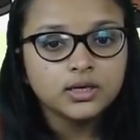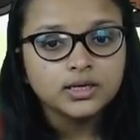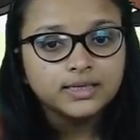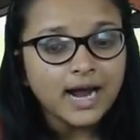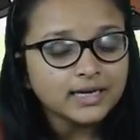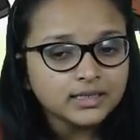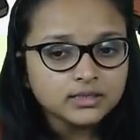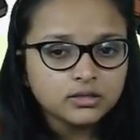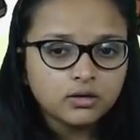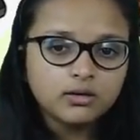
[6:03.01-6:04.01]
That is
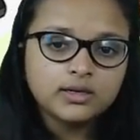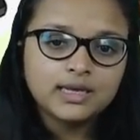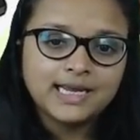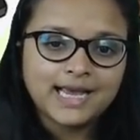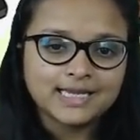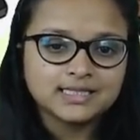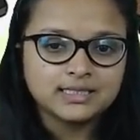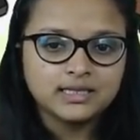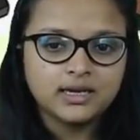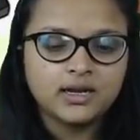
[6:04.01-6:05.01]
called
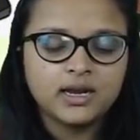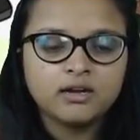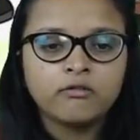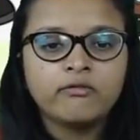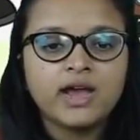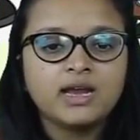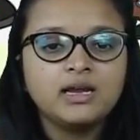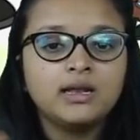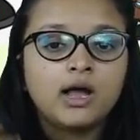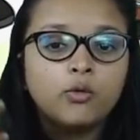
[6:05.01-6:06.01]
castigate in a very
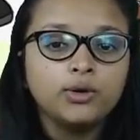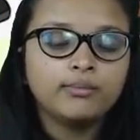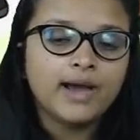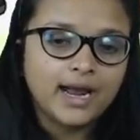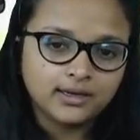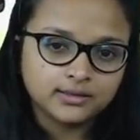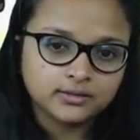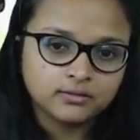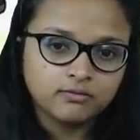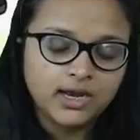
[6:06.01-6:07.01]
loud manner.
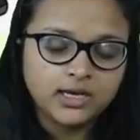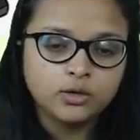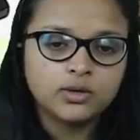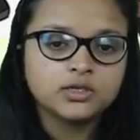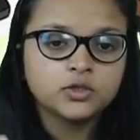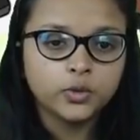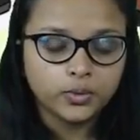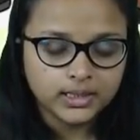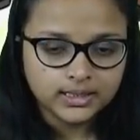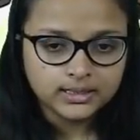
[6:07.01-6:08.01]
When you are
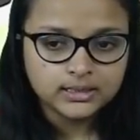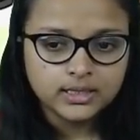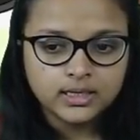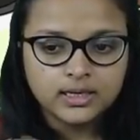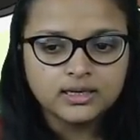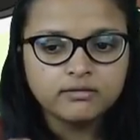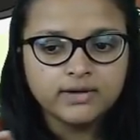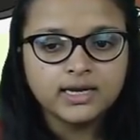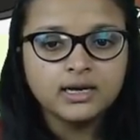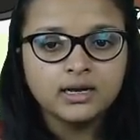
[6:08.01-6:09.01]
scolded in a
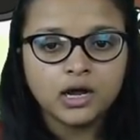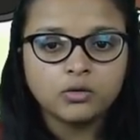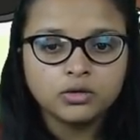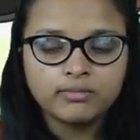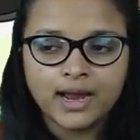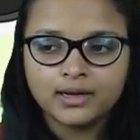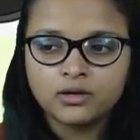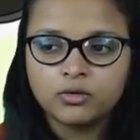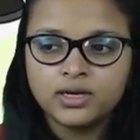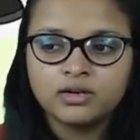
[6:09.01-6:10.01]
very loud manner
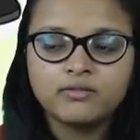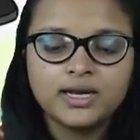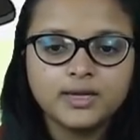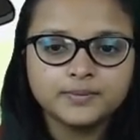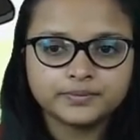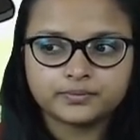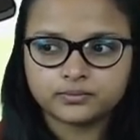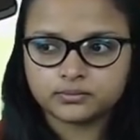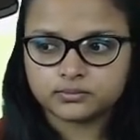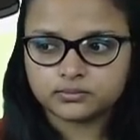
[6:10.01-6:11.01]
or in a very,
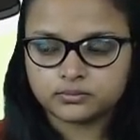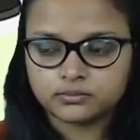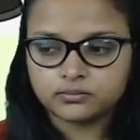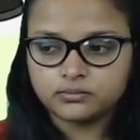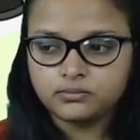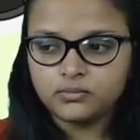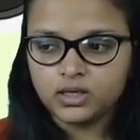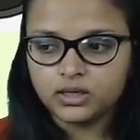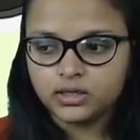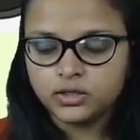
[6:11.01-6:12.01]

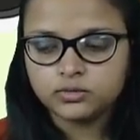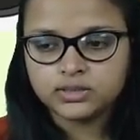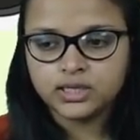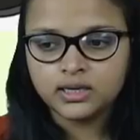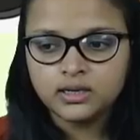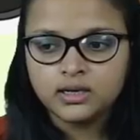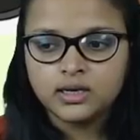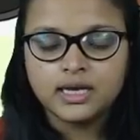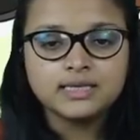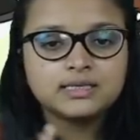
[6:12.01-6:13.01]
you say,
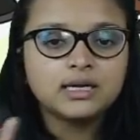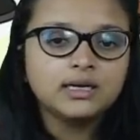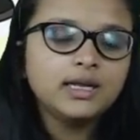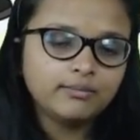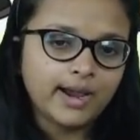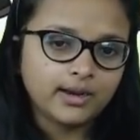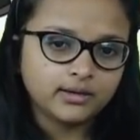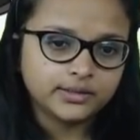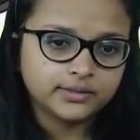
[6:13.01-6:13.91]
insulting manner.